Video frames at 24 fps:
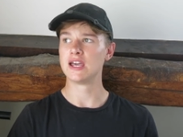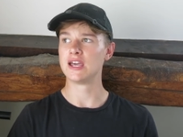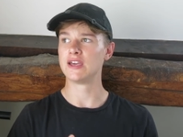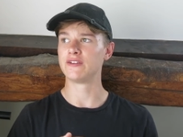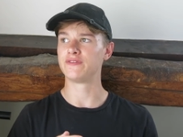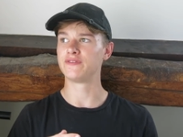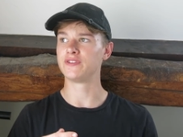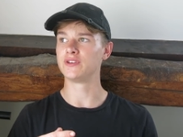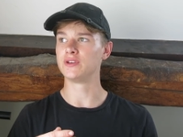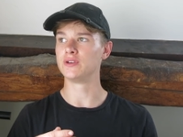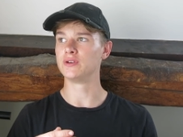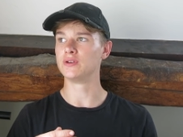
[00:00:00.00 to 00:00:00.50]

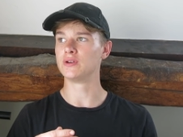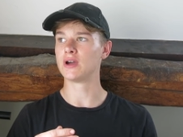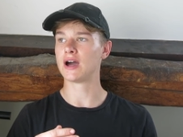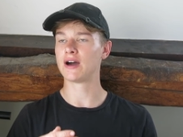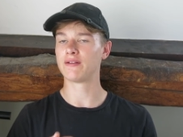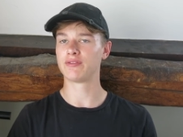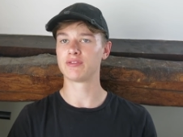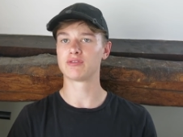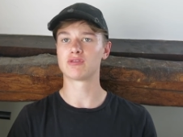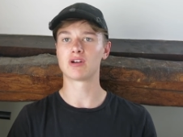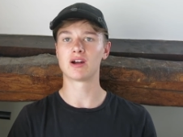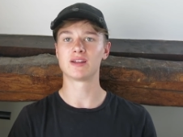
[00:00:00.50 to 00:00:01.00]
if you
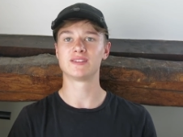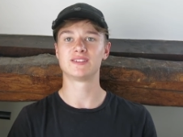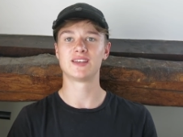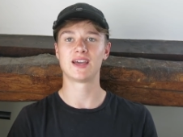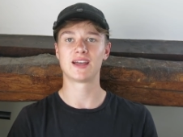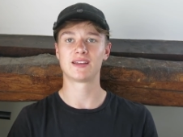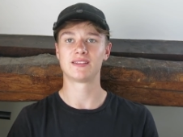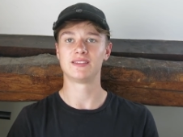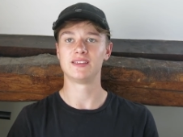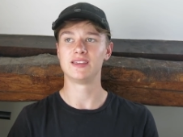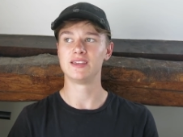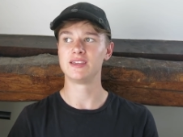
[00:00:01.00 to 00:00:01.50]
have the right
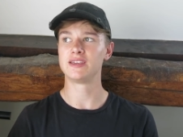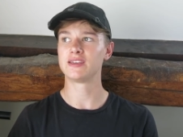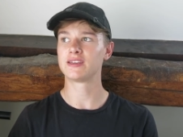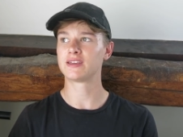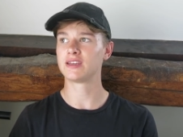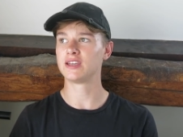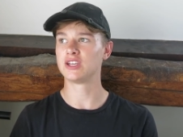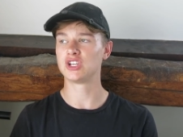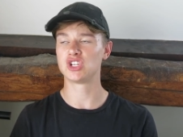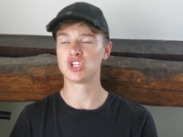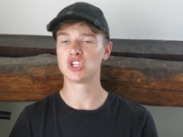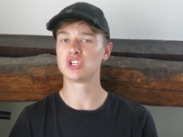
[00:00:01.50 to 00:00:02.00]

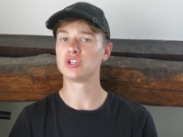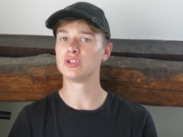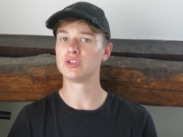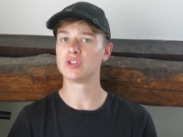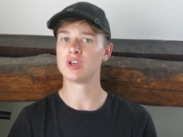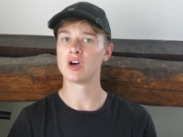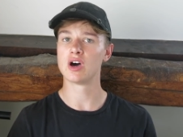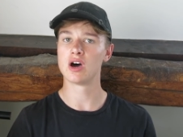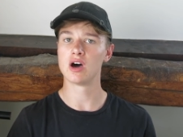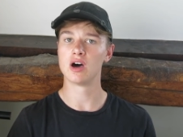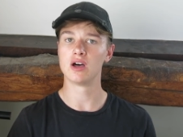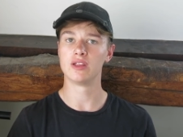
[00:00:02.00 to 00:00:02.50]
technique, it
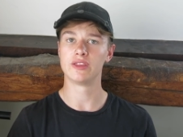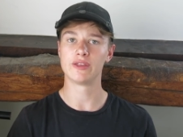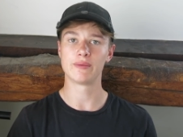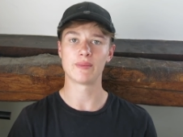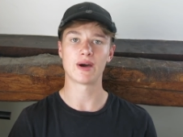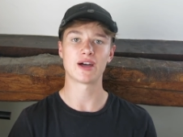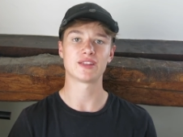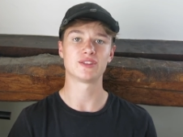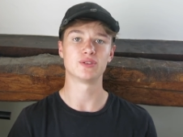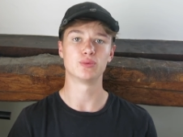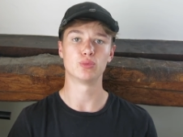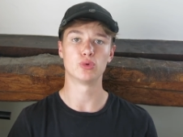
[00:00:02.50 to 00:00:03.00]
shouldn't hurt no
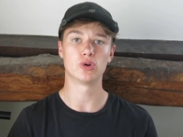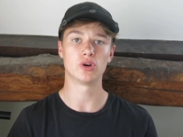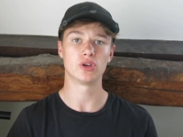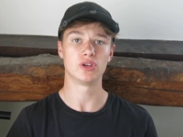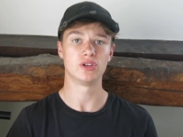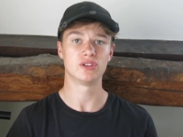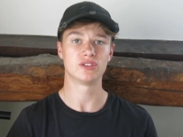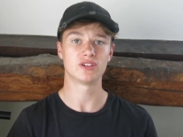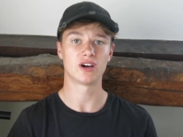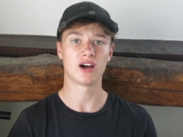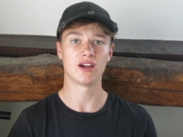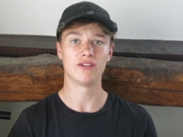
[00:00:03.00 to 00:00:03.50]
matter what
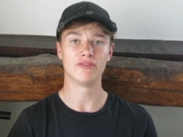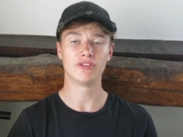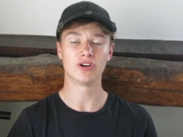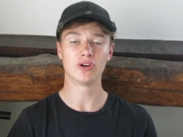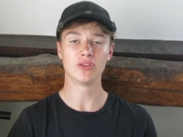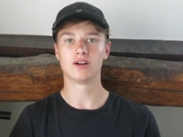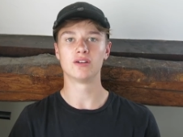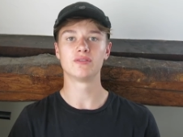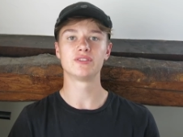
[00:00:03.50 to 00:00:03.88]
you dive on.